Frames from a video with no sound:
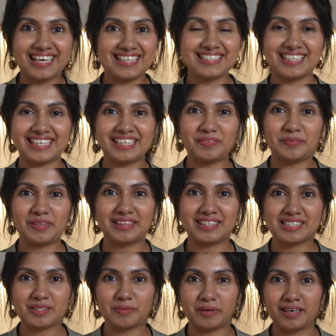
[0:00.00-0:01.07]
that's it with
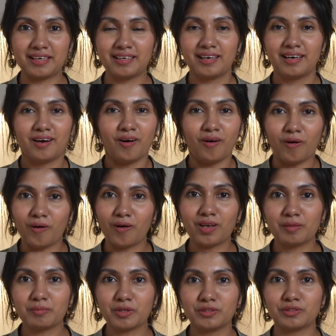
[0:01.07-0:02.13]
this one. All
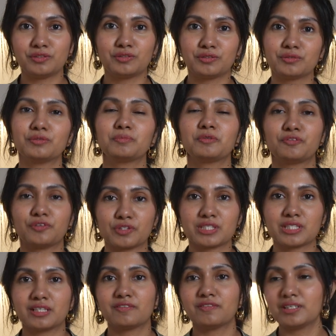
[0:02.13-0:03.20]
I'm going to do before
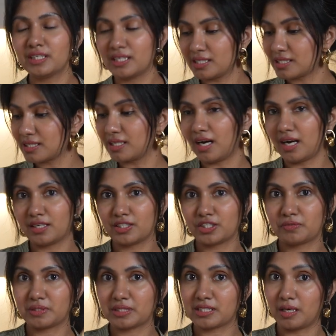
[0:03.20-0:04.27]
serving is
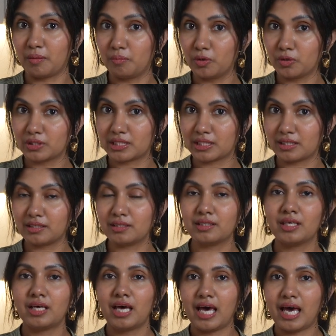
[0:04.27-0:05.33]
garnish with some more dill
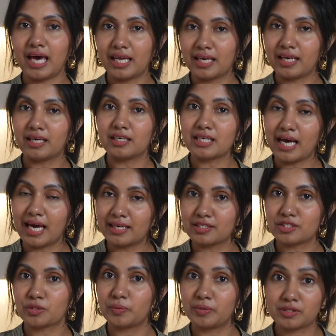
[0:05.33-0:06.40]
and add a
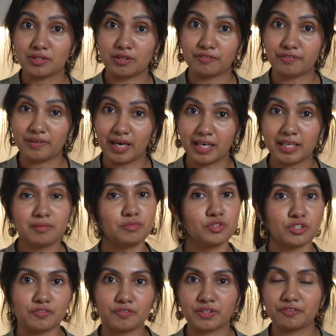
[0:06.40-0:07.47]
squeeze of lime
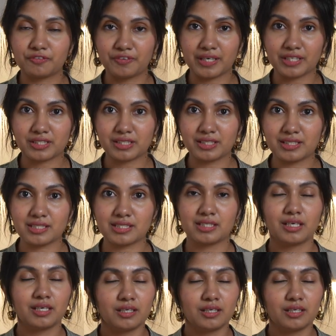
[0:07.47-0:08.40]
just for the freshness.